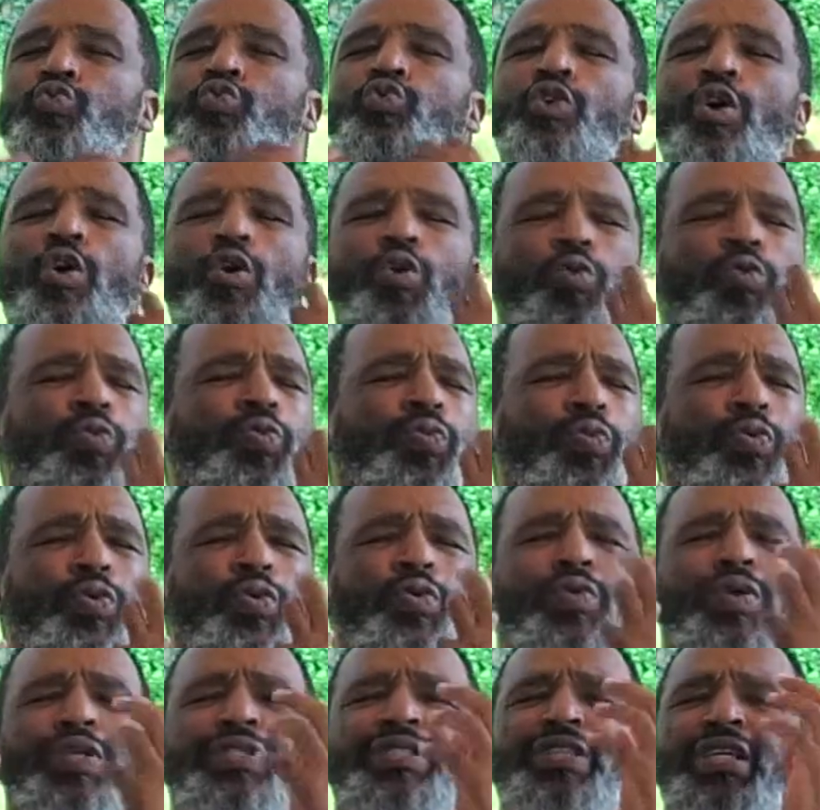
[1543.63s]
go
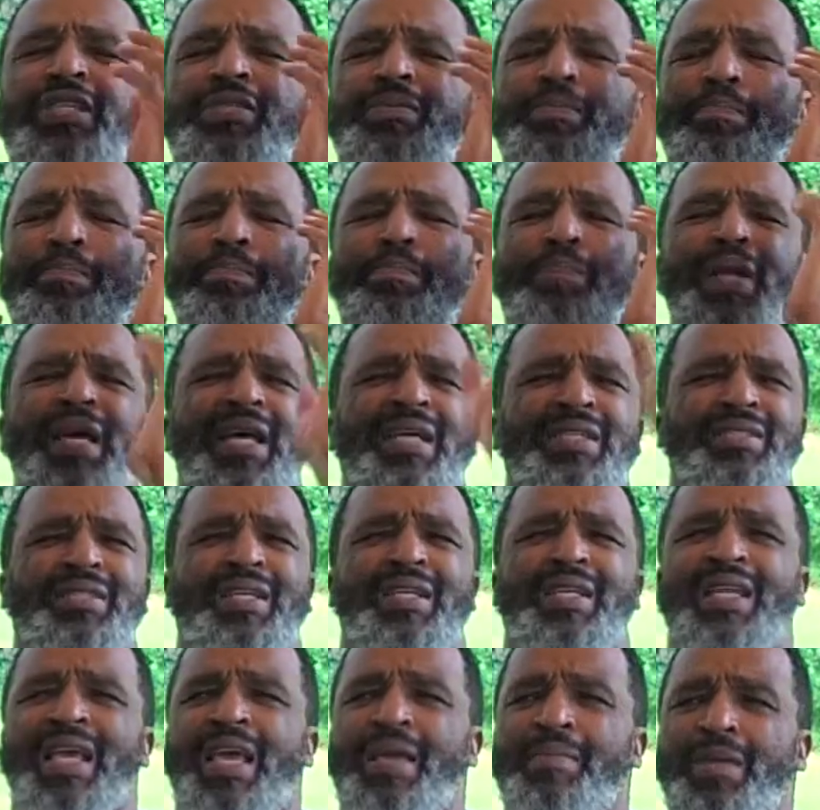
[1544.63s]
through and just bless the
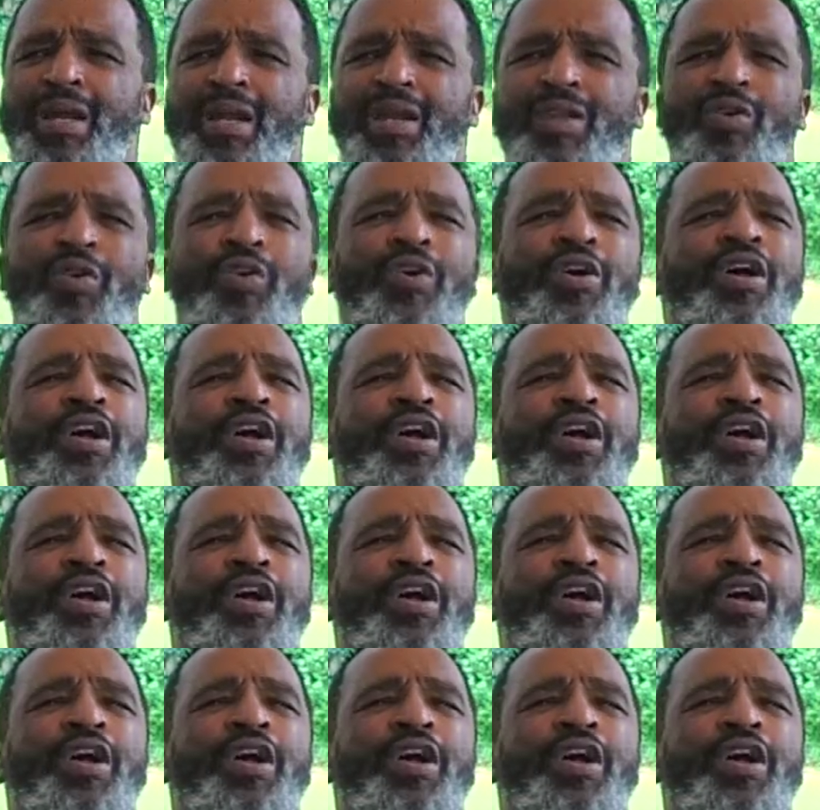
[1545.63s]
name of the Lord.